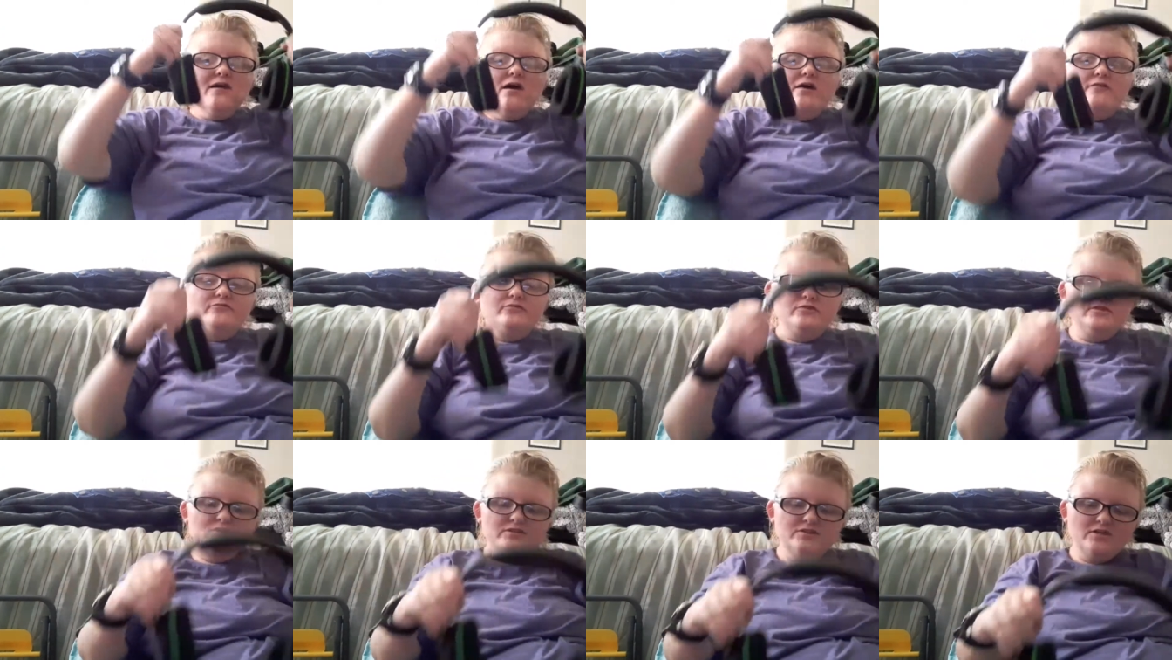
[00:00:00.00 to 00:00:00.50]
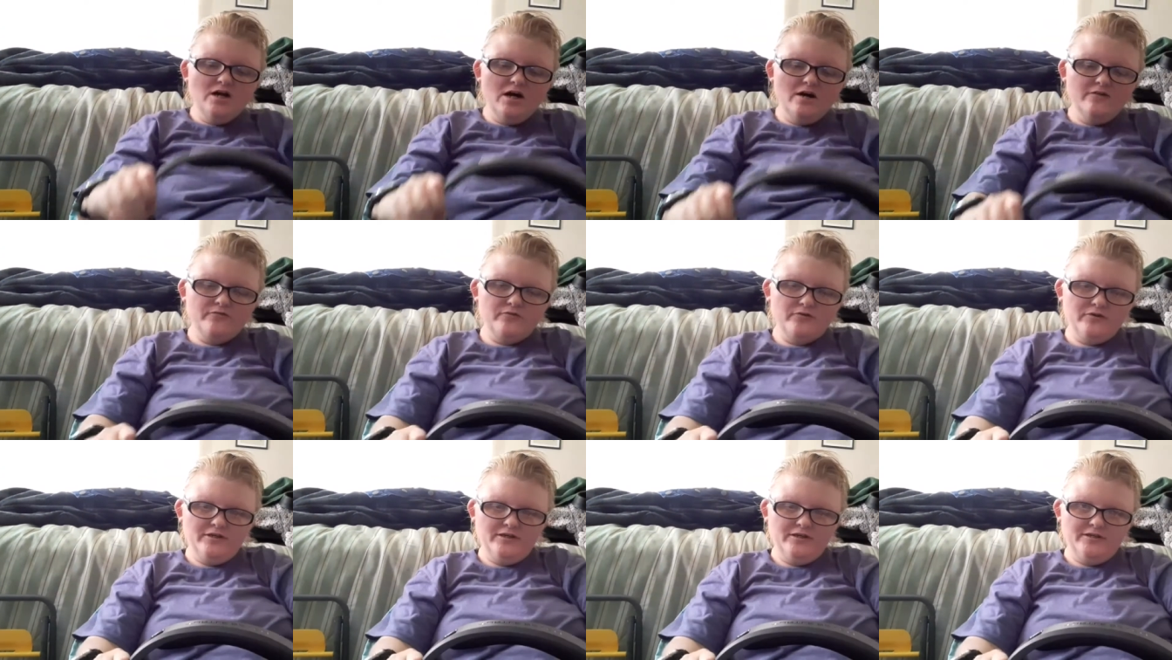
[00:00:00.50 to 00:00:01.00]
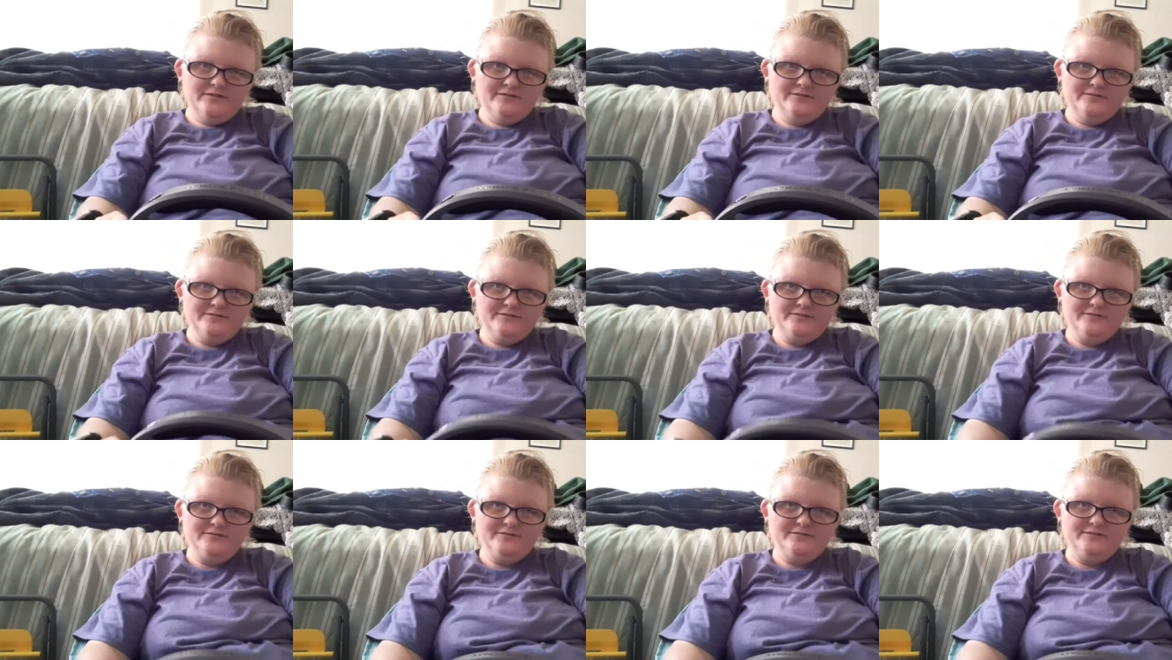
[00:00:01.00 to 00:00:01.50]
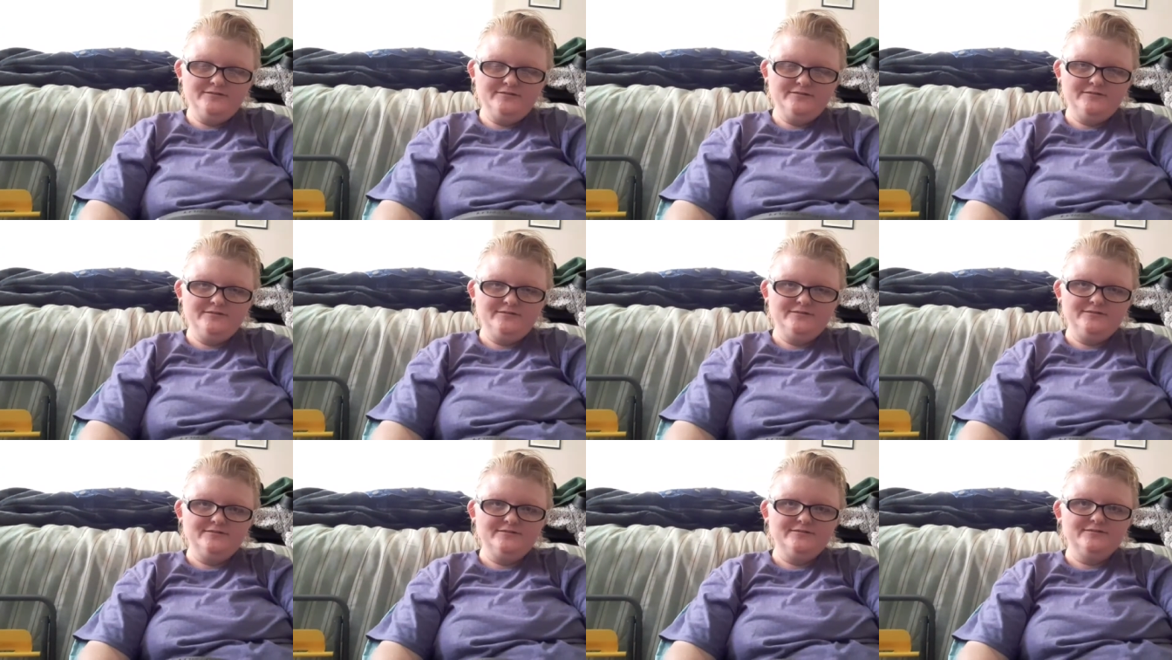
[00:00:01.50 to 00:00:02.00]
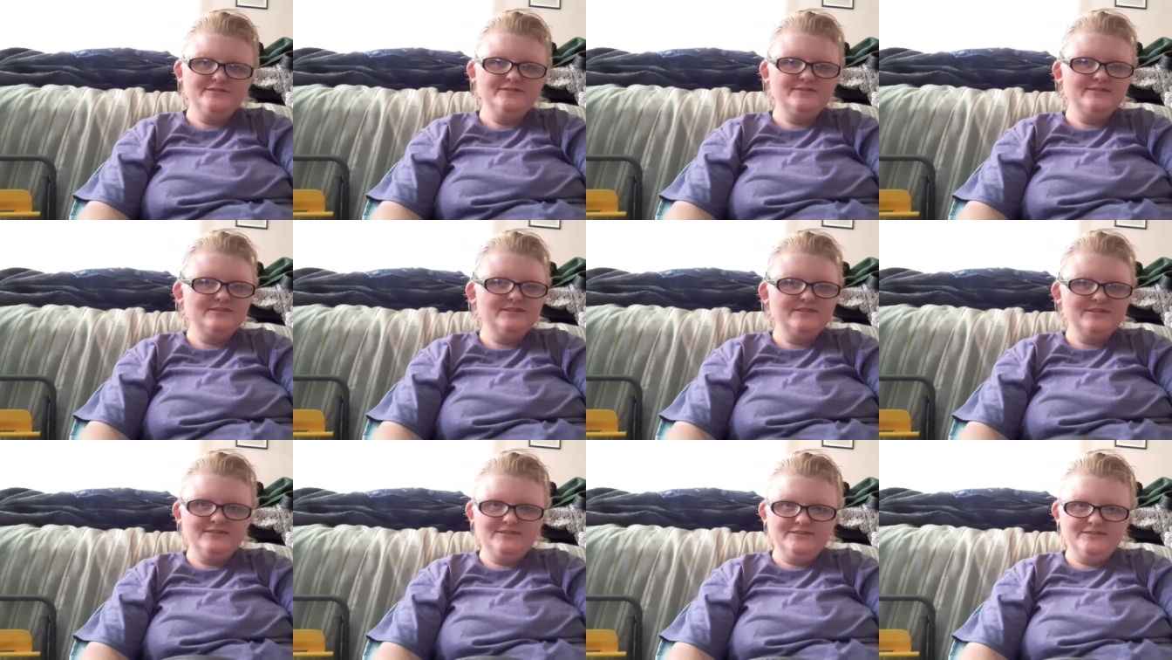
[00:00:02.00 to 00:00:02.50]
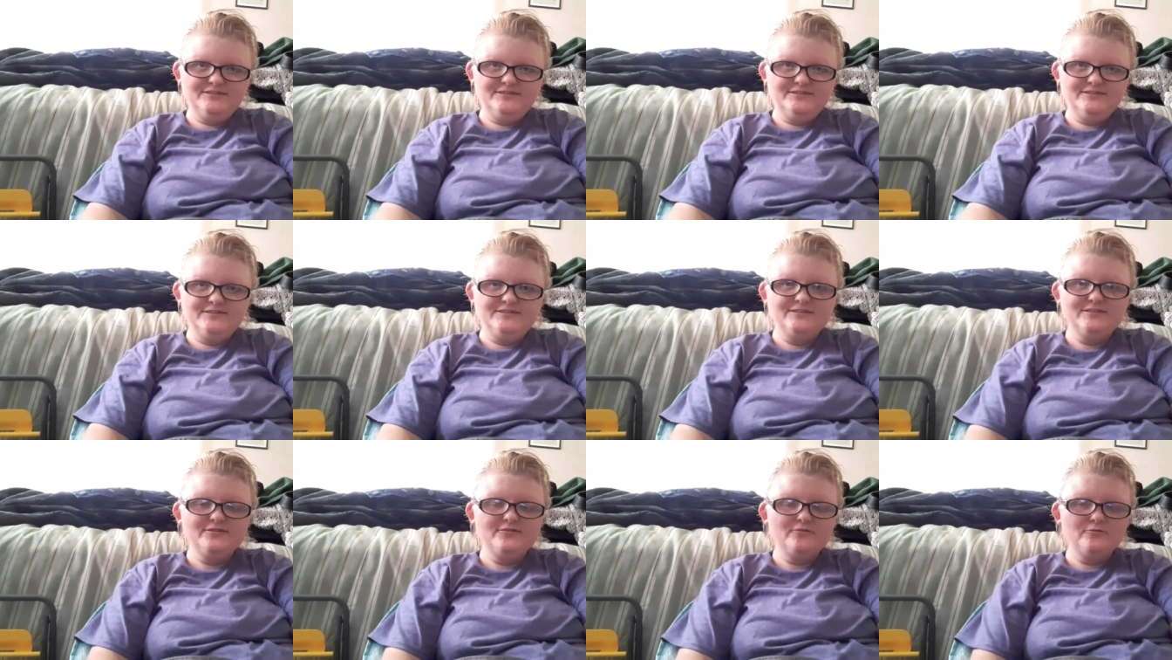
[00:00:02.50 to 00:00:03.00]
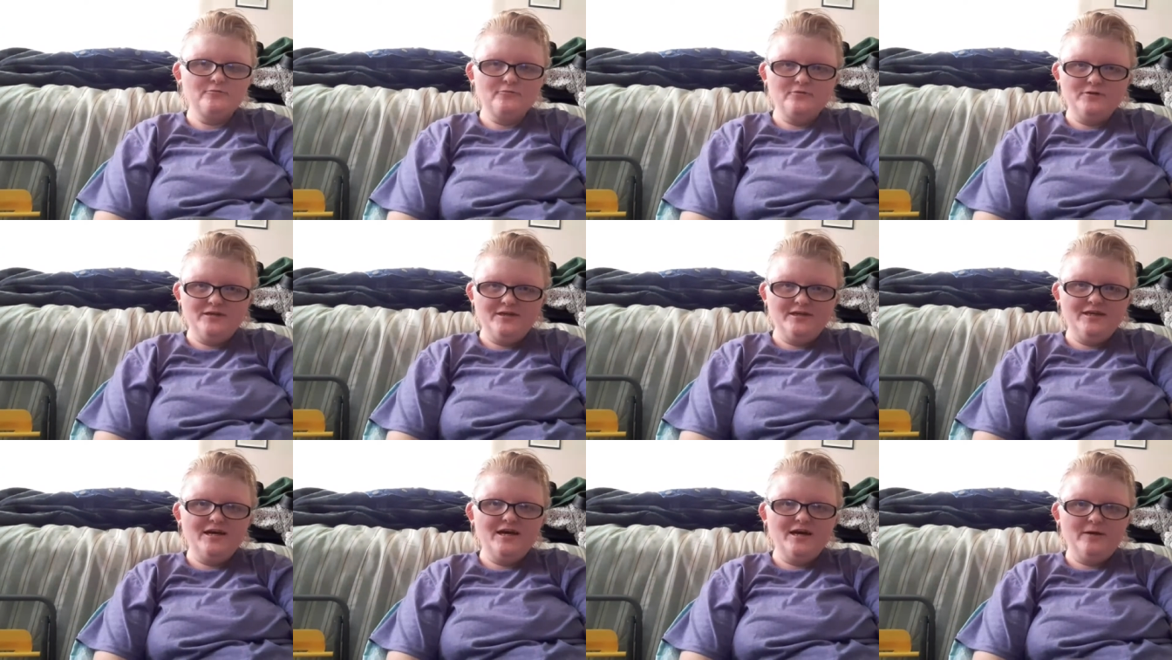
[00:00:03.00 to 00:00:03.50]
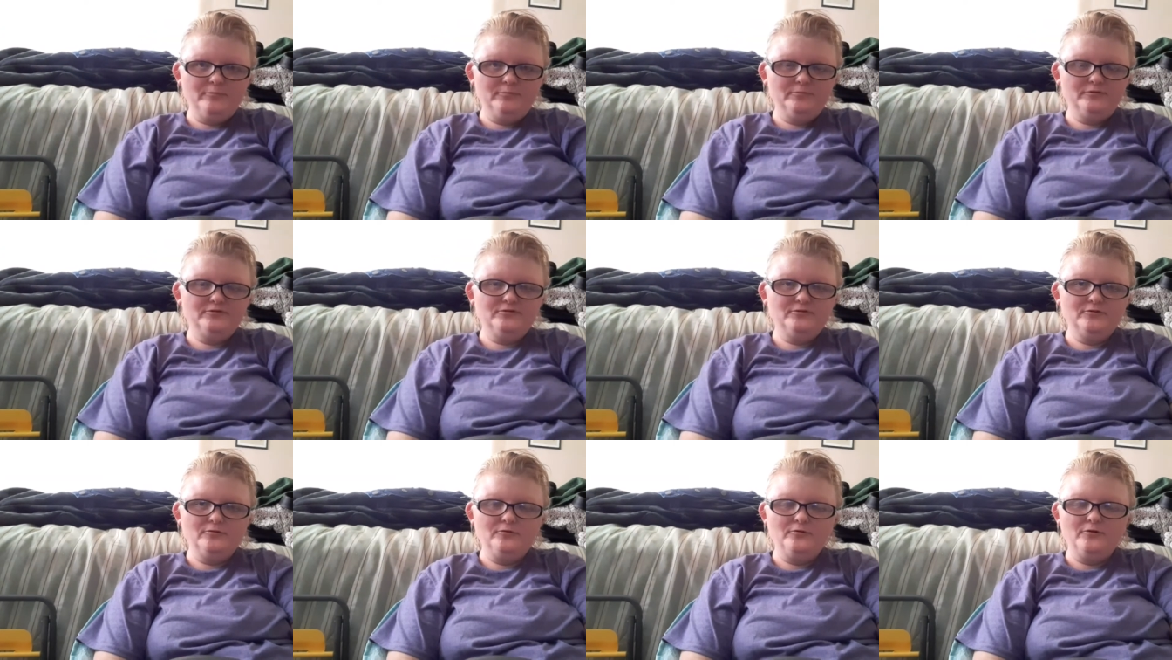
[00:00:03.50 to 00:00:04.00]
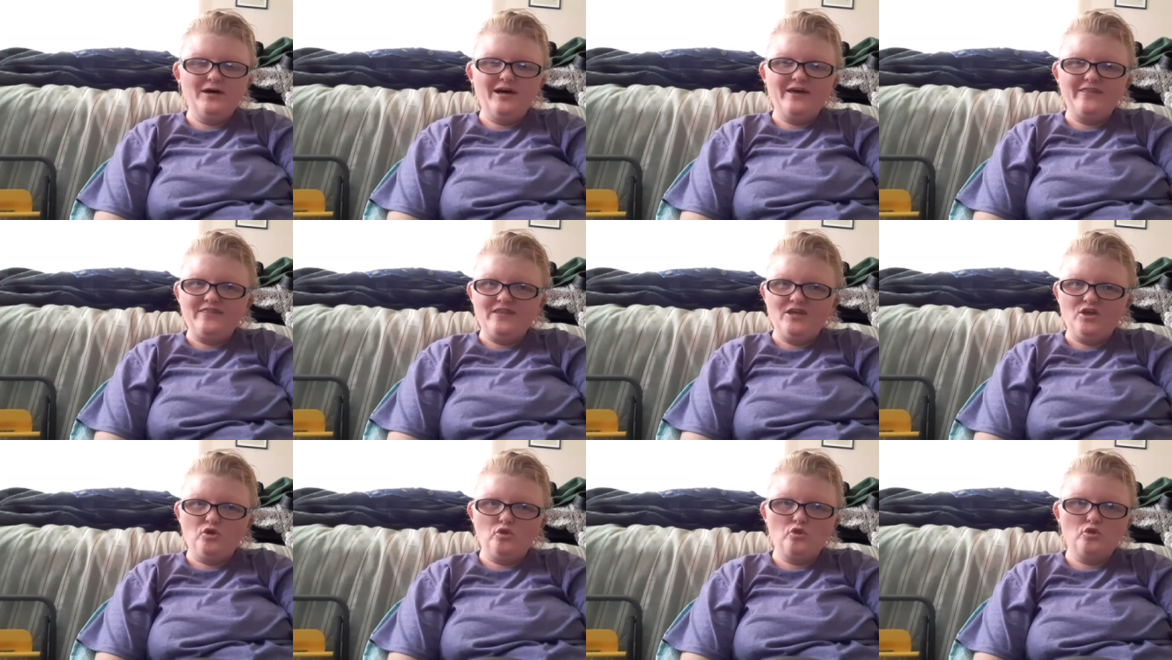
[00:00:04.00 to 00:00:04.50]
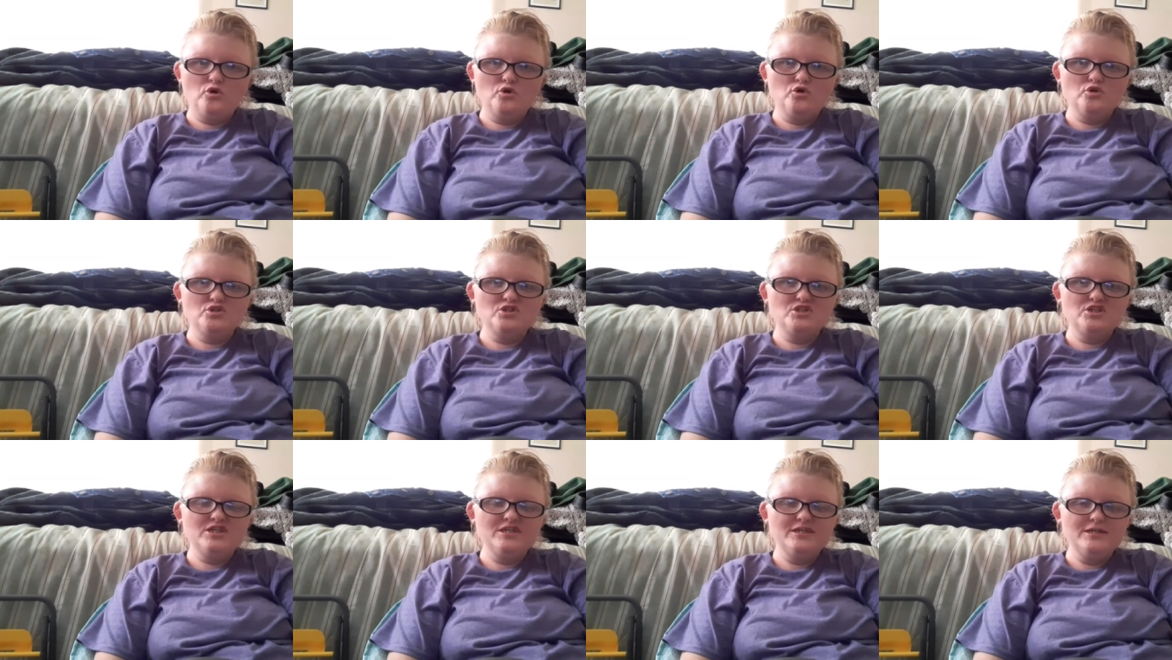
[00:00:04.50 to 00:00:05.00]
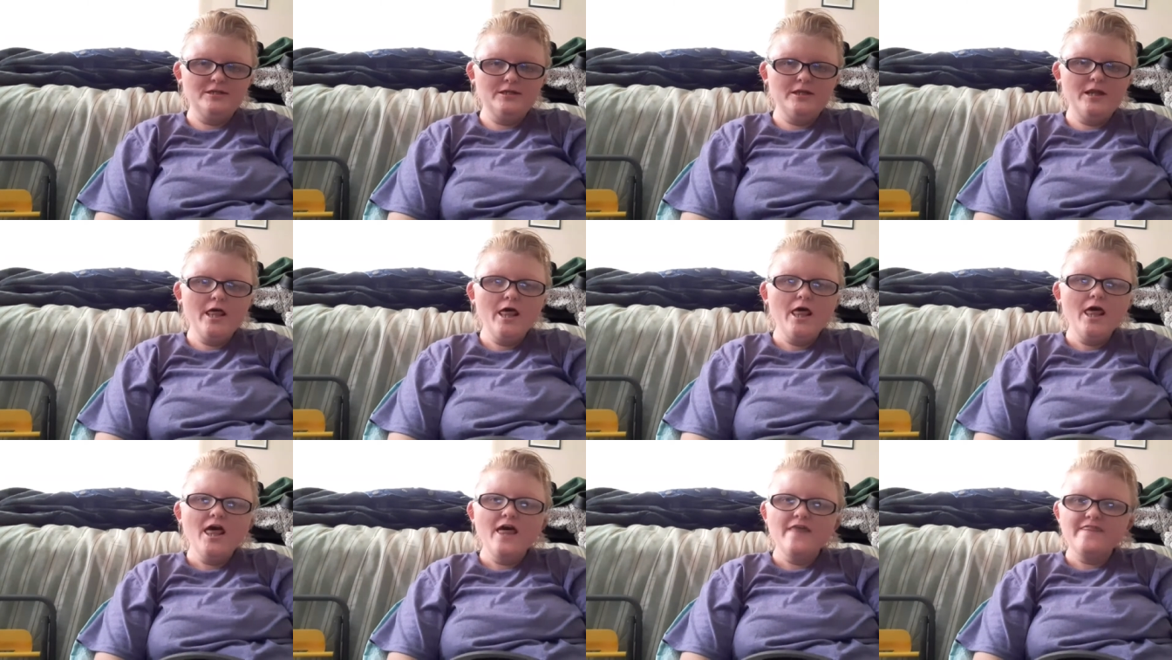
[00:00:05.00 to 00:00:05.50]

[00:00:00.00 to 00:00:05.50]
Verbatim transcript: of Discovery season 3 episode I think 13